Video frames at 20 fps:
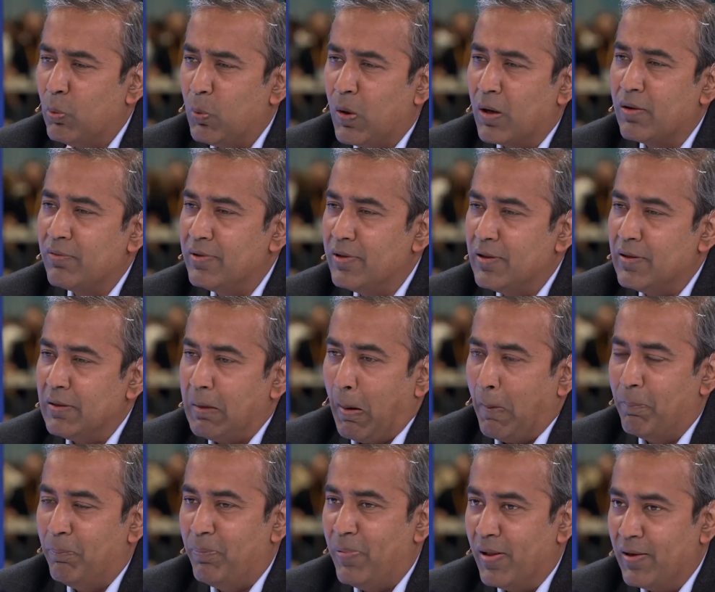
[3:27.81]
One of the
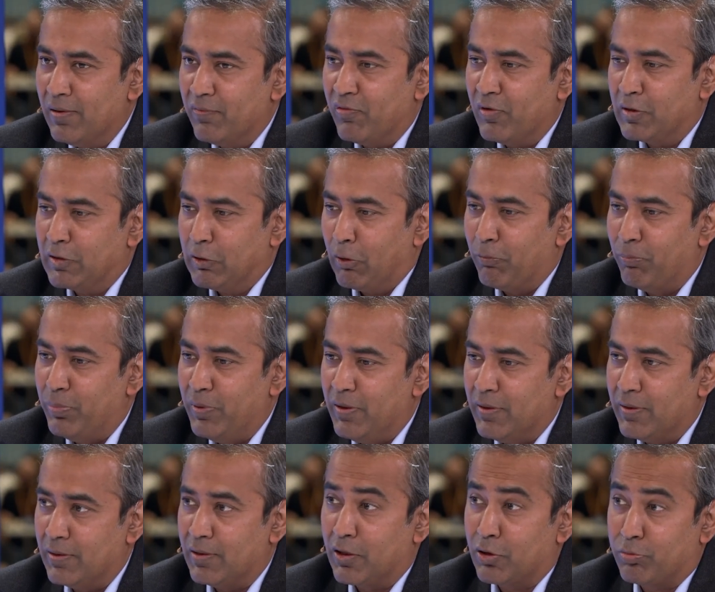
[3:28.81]
benefits of
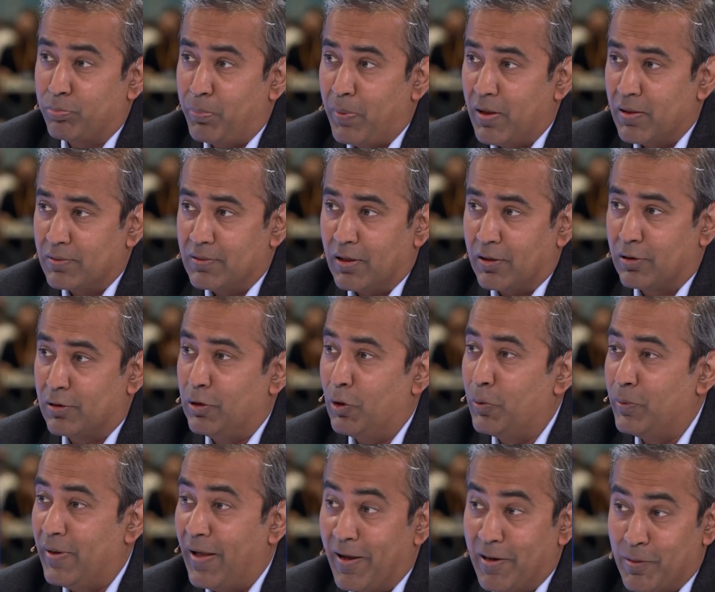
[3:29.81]
being in a space that's
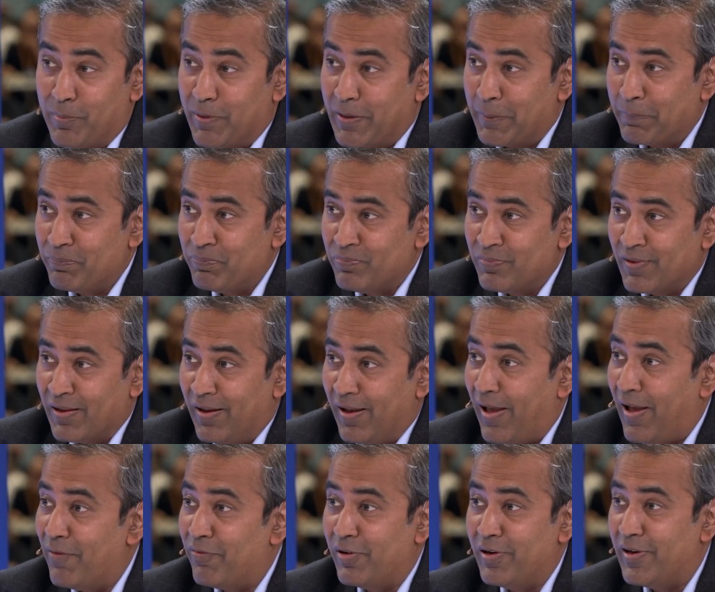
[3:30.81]
so dynamic,
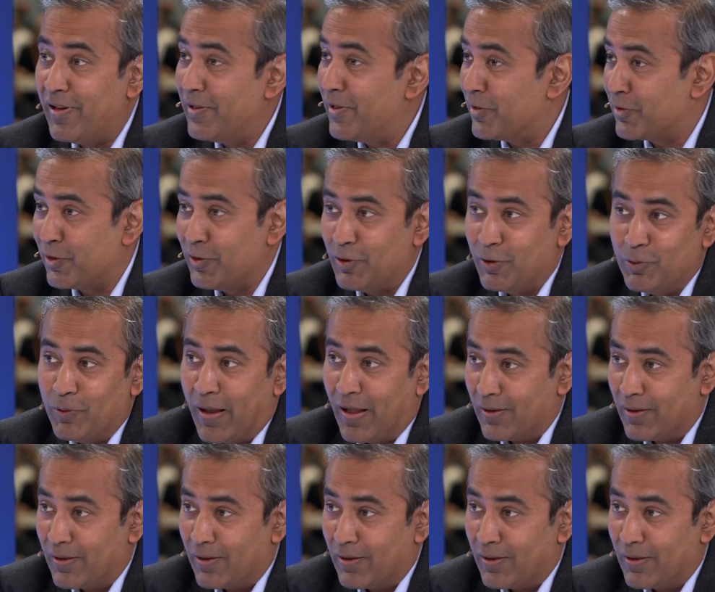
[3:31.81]
every day there's a new